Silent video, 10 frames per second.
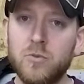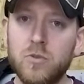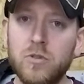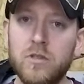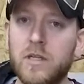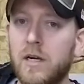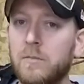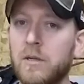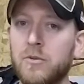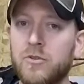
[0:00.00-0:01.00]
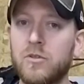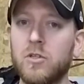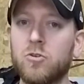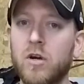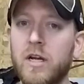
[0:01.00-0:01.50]
wood, I'm able to
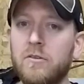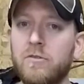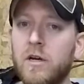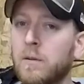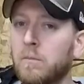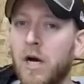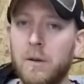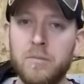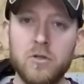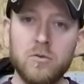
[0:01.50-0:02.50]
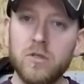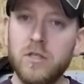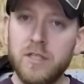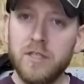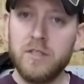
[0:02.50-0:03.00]
engrave poplar
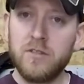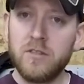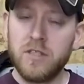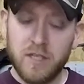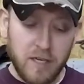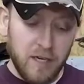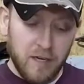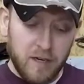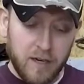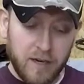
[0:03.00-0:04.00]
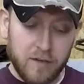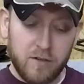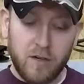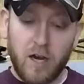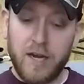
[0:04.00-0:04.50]
really easily,
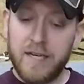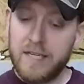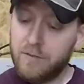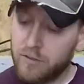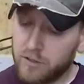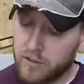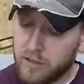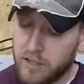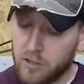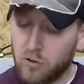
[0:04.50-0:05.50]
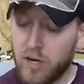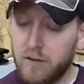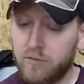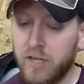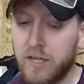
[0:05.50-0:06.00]
and I even
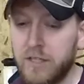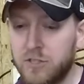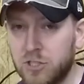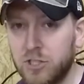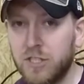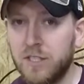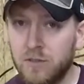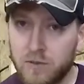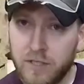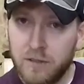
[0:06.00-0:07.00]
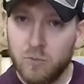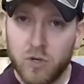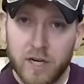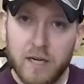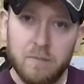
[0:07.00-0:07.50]
engraved a steel M
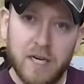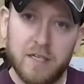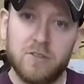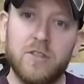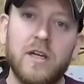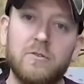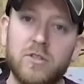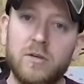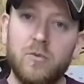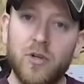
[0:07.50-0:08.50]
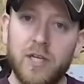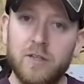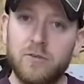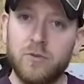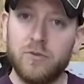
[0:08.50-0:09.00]
one A magazine. I was able to
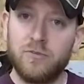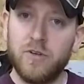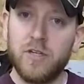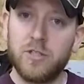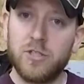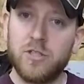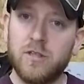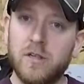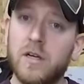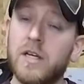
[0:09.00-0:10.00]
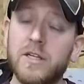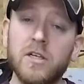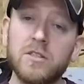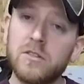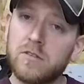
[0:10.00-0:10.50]
get through the finish. Uh, it
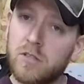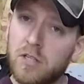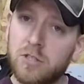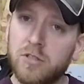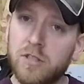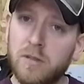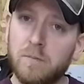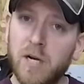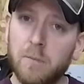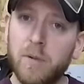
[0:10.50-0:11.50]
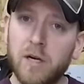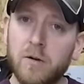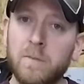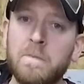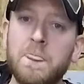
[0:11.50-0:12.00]
doesn't touch the bare
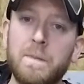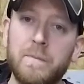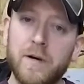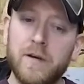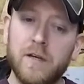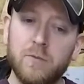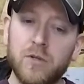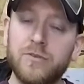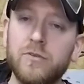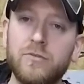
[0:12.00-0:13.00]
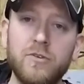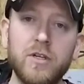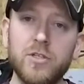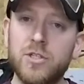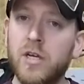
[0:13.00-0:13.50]
metal, but it went through the
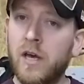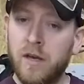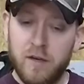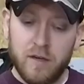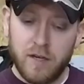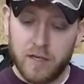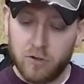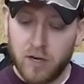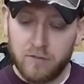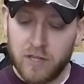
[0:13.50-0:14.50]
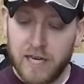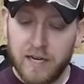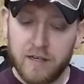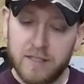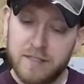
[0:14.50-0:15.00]
finish and engraved
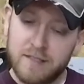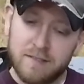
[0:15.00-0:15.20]
that. It,